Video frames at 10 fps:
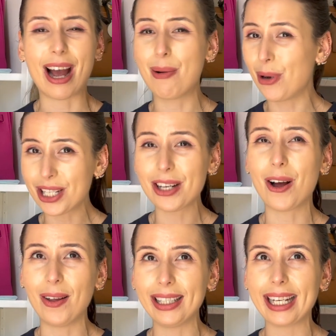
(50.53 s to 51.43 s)
I was on
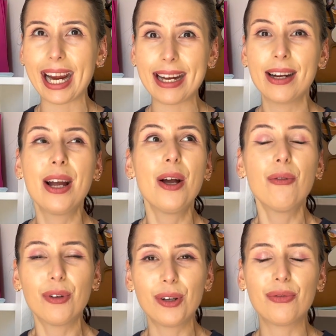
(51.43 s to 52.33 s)
holiday
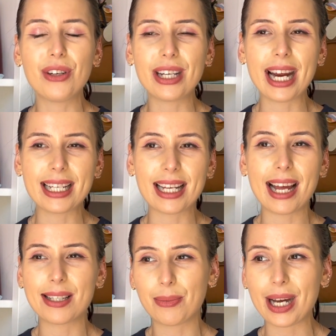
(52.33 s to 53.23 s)
for a few days
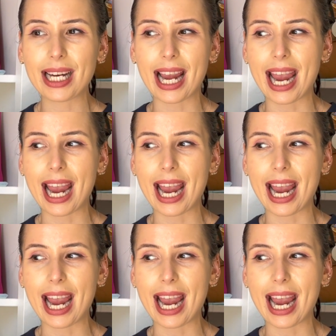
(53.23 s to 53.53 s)
last week